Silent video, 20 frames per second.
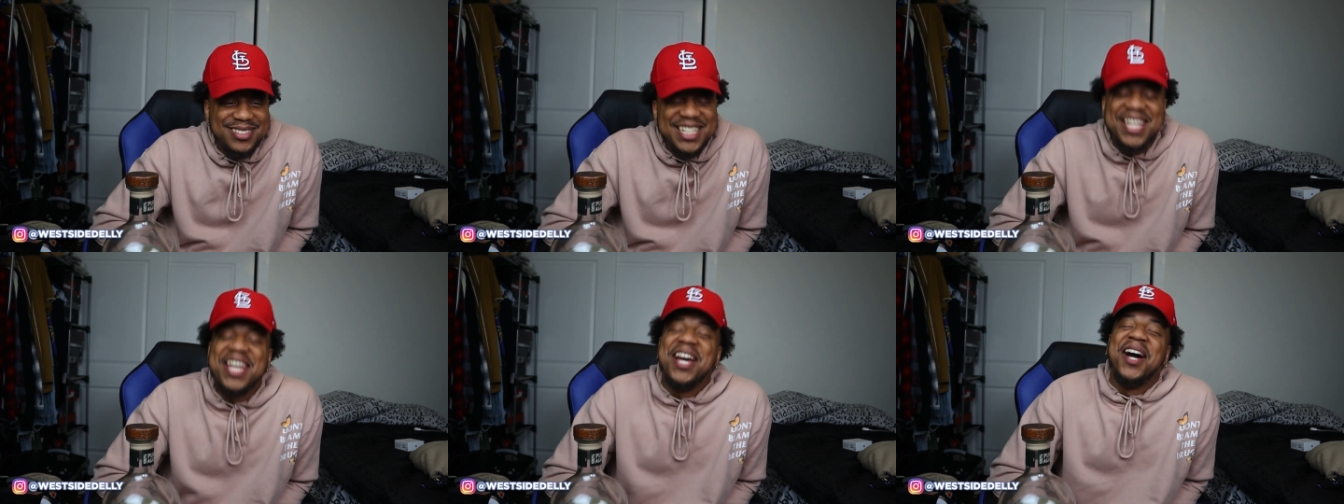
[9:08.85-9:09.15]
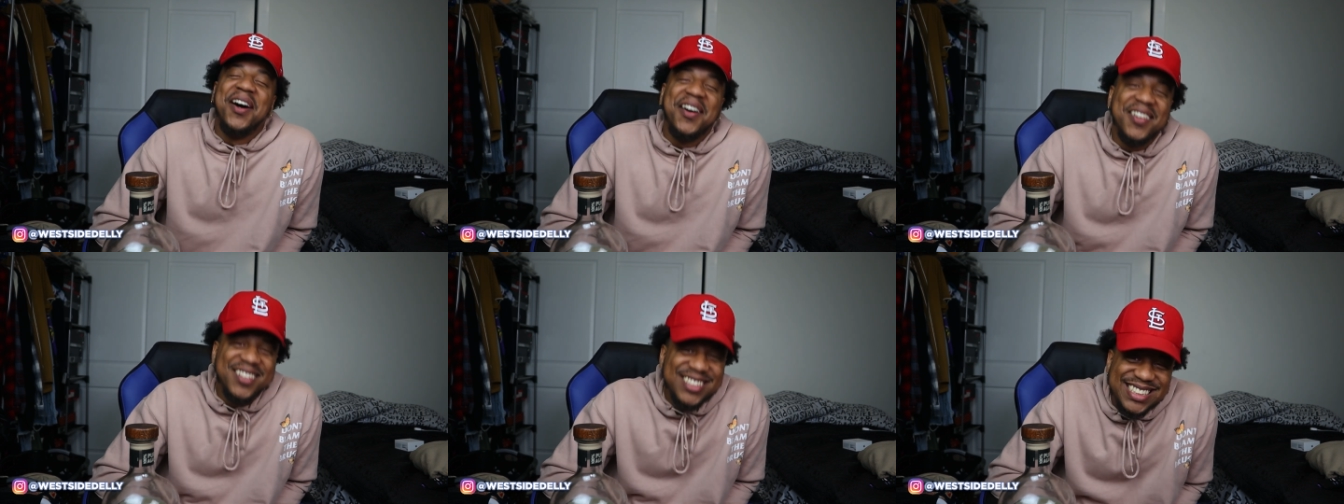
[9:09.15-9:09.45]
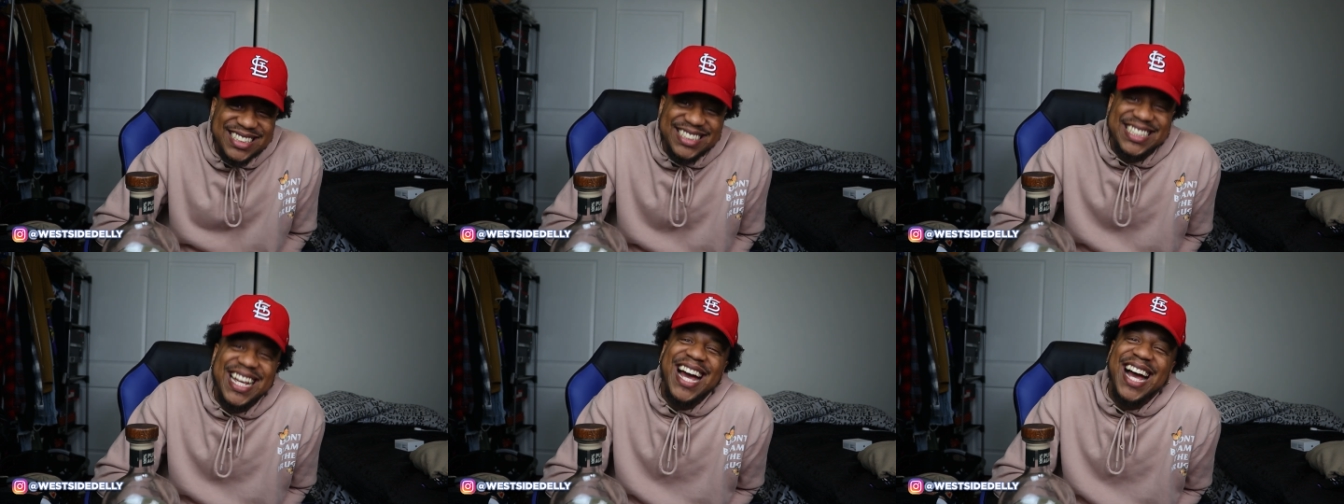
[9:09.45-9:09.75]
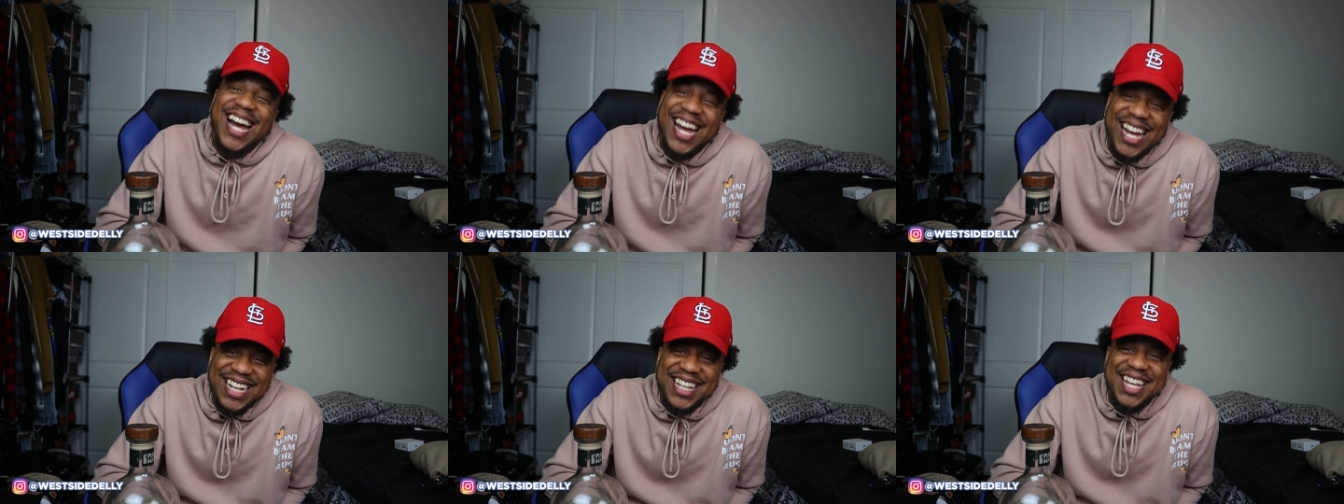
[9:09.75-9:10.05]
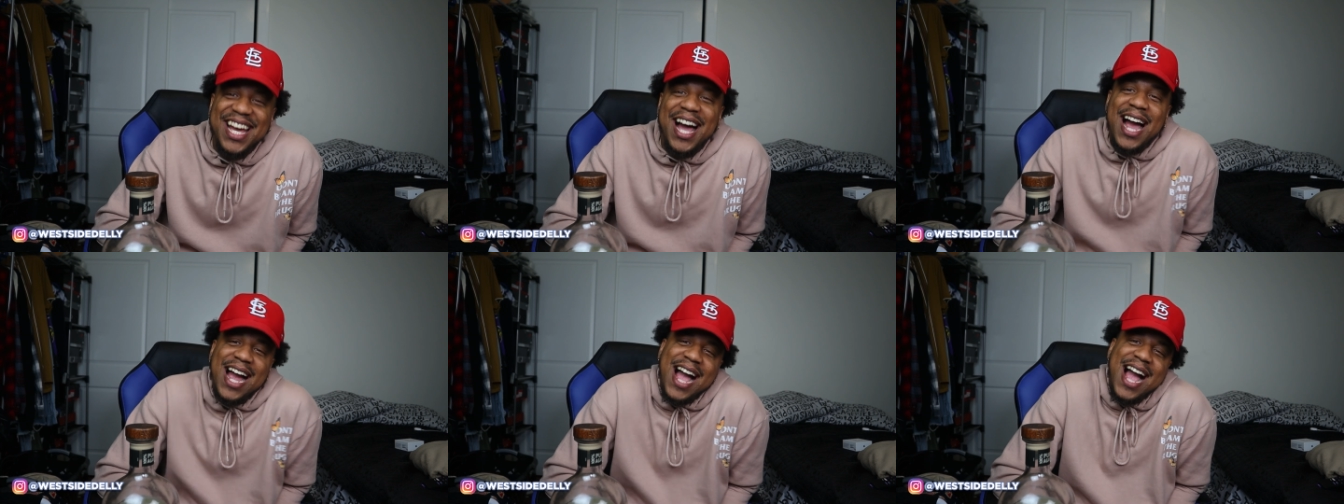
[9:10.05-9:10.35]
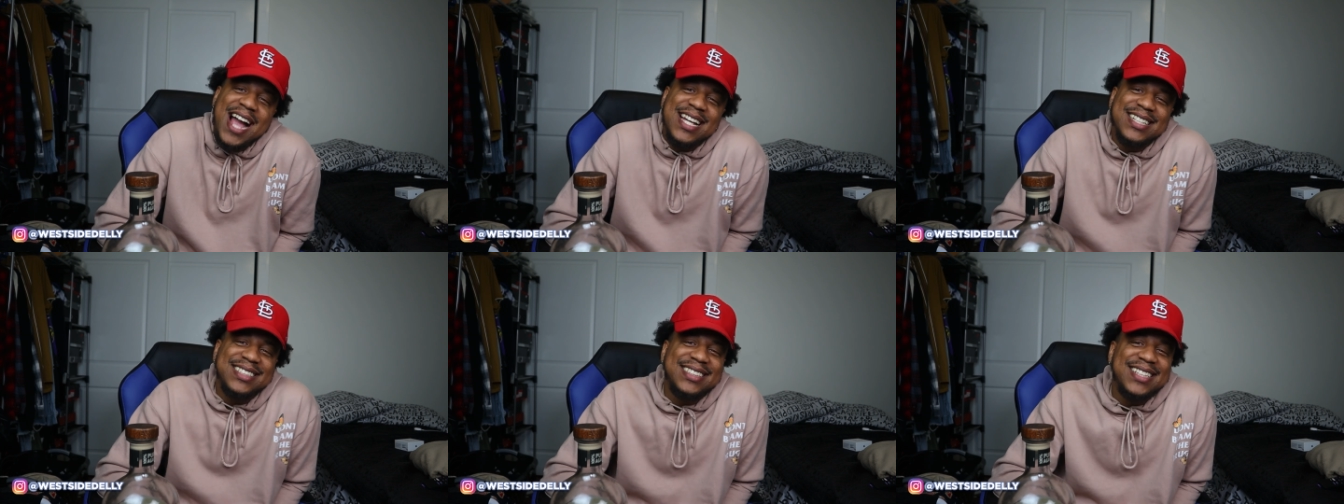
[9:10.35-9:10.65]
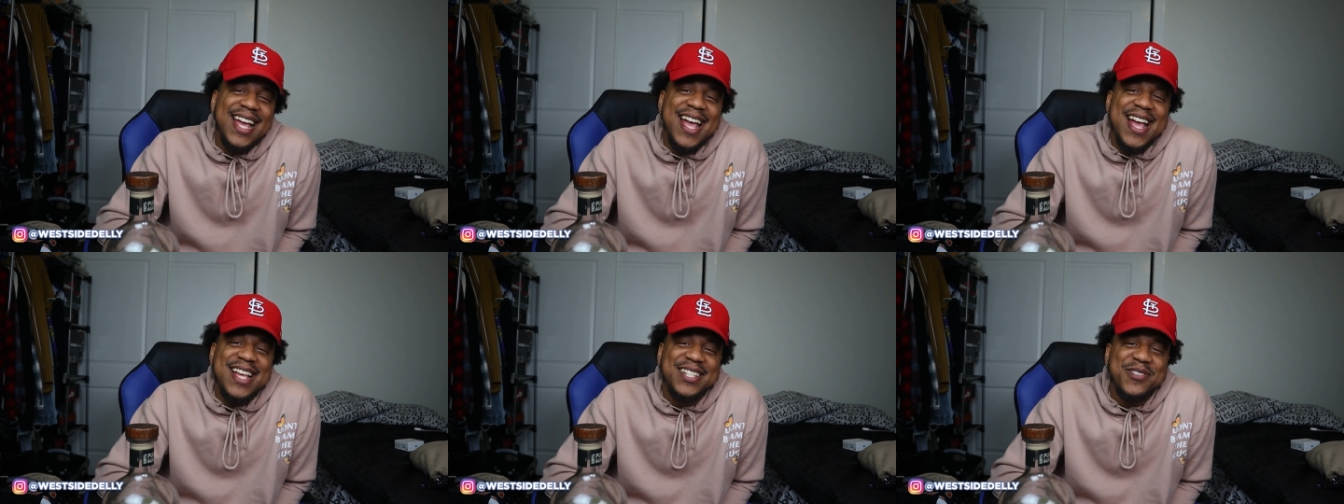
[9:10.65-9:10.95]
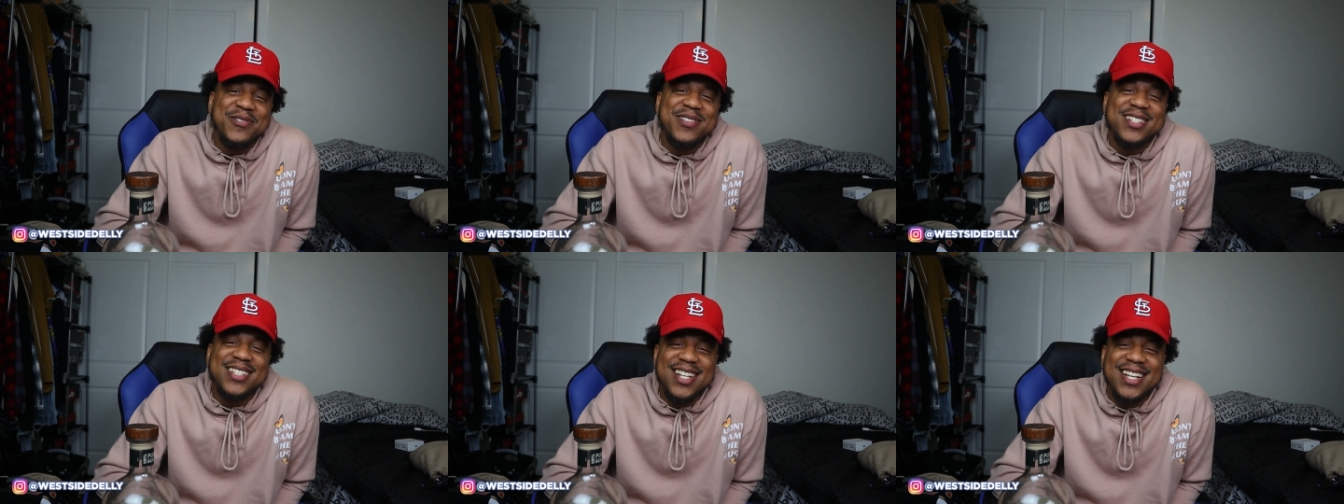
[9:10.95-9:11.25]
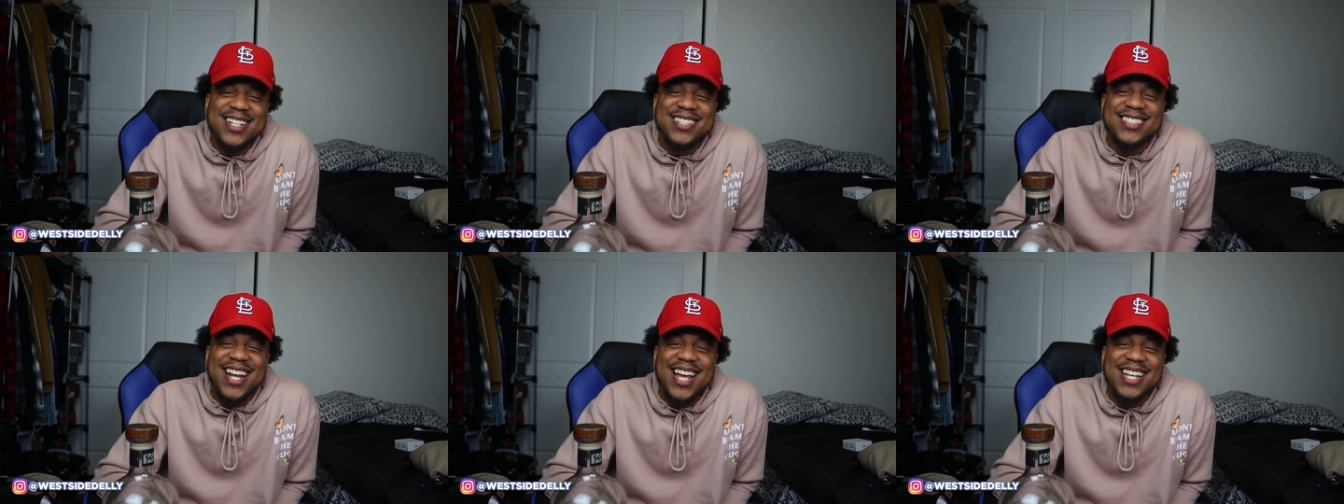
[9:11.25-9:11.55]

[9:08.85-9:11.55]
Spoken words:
yeah. Yeah, I guess the answer is yes.